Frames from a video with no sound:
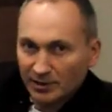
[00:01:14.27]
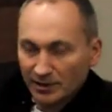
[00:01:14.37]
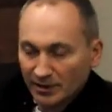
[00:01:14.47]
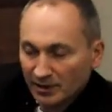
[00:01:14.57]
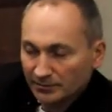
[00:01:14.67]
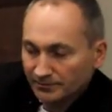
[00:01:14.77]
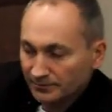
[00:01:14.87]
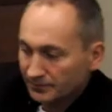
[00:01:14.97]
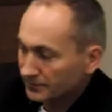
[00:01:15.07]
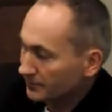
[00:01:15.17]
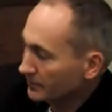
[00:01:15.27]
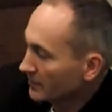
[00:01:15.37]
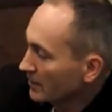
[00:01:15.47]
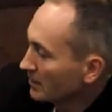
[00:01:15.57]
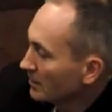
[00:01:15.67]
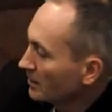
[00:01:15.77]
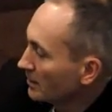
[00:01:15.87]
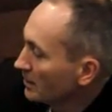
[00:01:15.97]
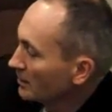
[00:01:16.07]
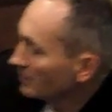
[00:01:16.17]
looks like that
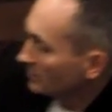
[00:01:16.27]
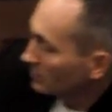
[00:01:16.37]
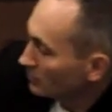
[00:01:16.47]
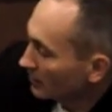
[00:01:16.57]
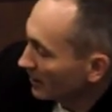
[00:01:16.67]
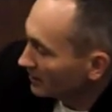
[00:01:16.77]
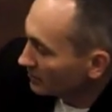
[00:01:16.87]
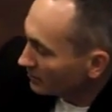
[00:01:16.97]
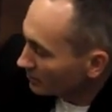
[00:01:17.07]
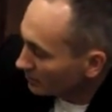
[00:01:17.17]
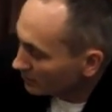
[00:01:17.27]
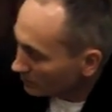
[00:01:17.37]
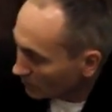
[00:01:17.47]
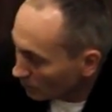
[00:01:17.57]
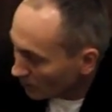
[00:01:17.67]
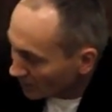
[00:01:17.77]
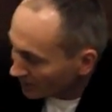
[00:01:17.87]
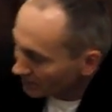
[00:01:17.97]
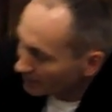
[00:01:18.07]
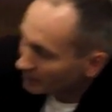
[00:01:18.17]
and you'll get
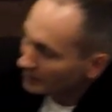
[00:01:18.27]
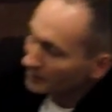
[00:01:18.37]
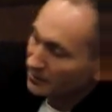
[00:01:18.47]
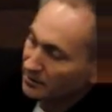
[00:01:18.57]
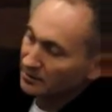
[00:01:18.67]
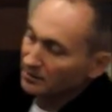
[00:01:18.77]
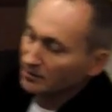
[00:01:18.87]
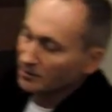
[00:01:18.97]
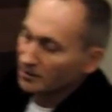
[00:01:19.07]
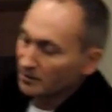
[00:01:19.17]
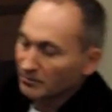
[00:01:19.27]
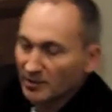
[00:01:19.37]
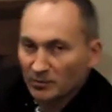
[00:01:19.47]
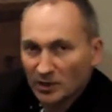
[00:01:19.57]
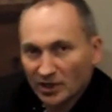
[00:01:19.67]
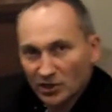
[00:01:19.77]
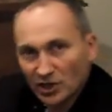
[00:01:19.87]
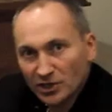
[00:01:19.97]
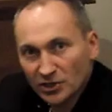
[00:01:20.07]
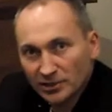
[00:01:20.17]
one membrane
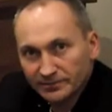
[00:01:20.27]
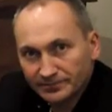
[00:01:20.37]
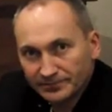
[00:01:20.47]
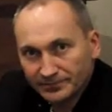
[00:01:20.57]
changer